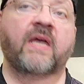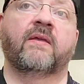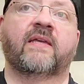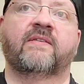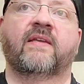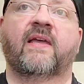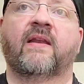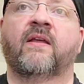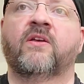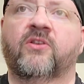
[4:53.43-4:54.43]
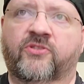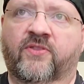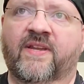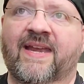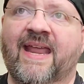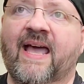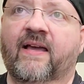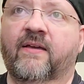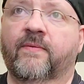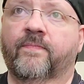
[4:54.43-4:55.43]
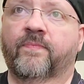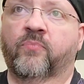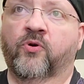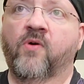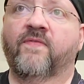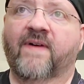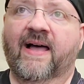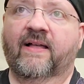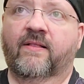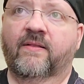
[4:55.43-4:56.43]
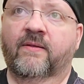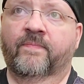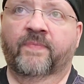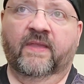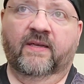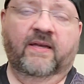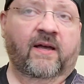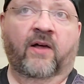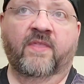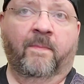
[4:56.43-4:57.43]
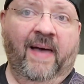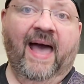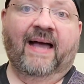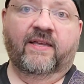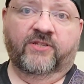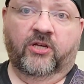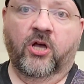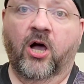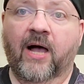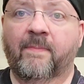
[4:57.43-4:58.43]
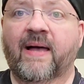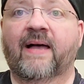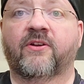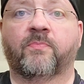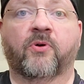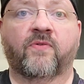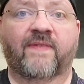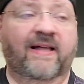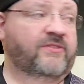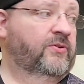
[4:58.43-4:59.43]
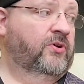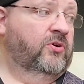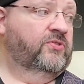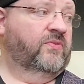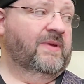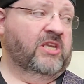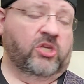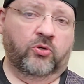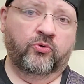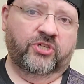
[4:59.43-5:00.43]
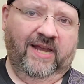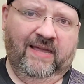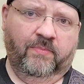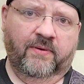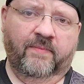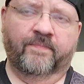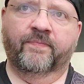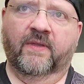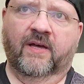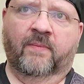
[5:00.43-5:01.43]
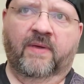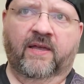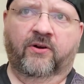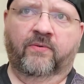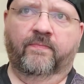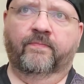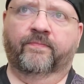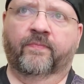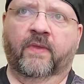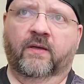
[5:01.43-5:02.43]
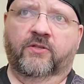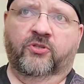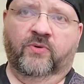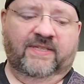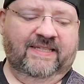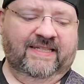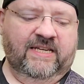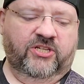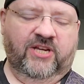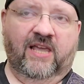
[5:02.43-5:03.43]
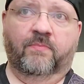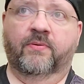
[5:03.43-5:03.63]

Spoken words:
I guess I can. So the neck profile on the back is a compound profile. So it goes from a U shape up here to a C shape